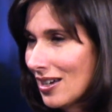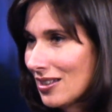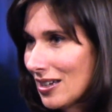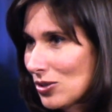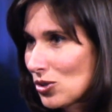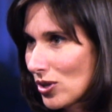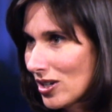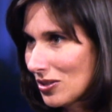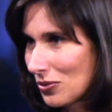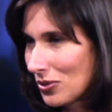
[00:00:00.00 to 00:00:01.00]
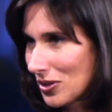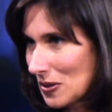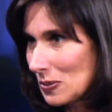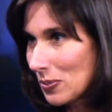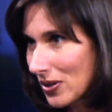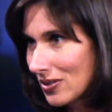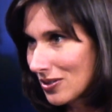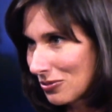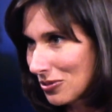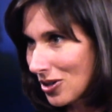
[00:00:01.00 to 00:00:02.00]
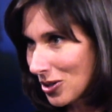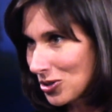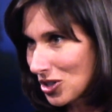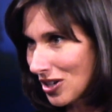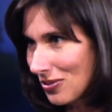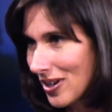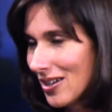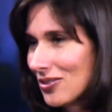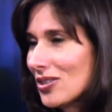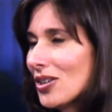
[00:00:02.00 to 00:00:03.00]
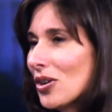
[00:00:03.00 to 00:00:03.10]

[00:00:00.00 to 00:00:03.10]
and that strike that really spun the RJ around.